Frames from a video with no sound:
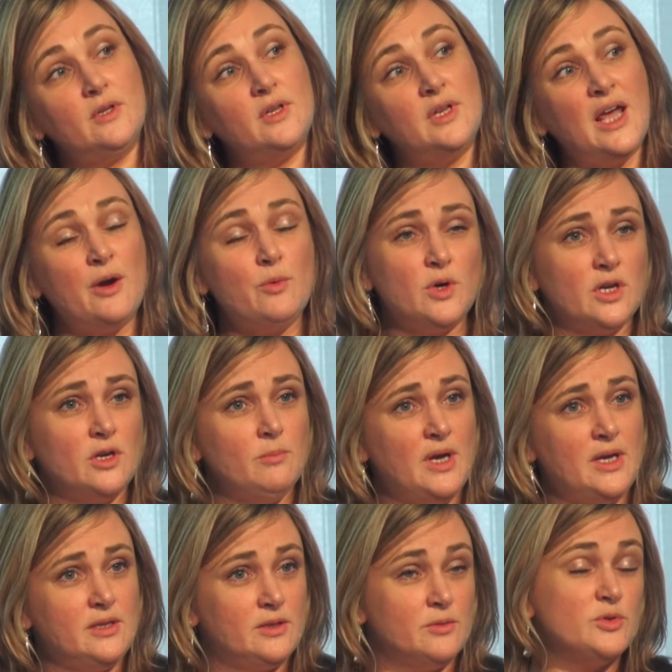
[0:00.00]
Now we're going to
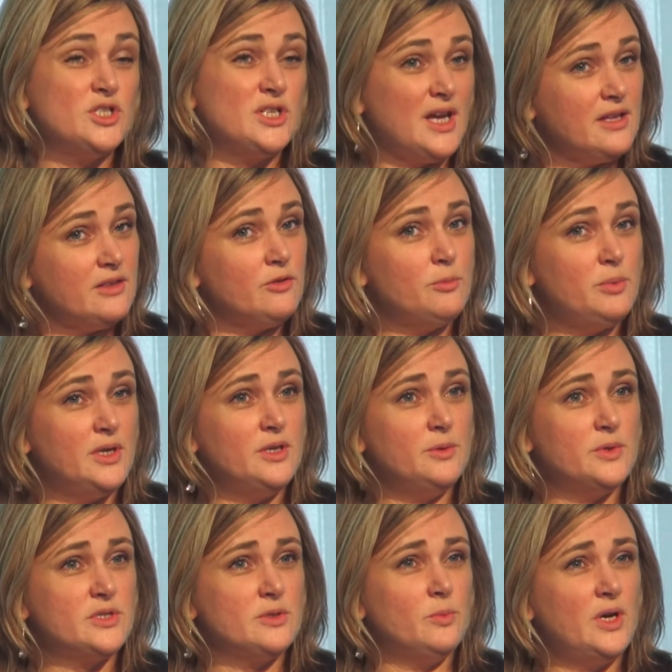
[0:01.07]
make them share their opinion
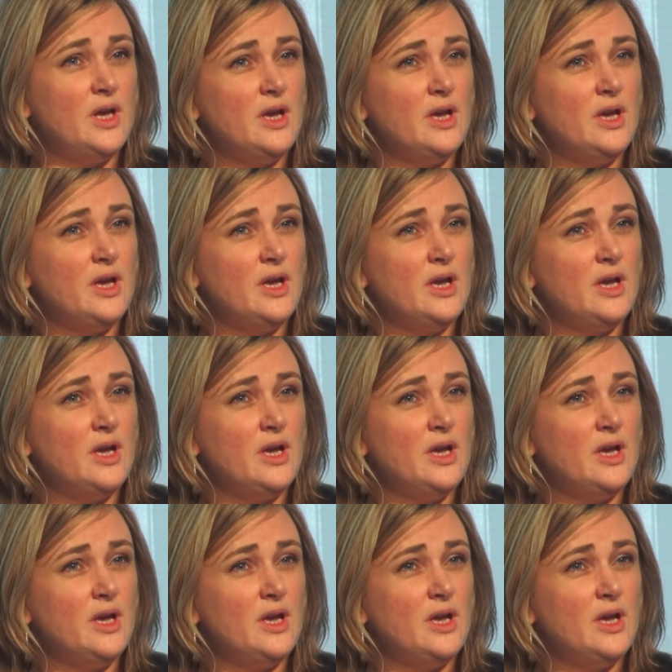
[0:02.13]
with someone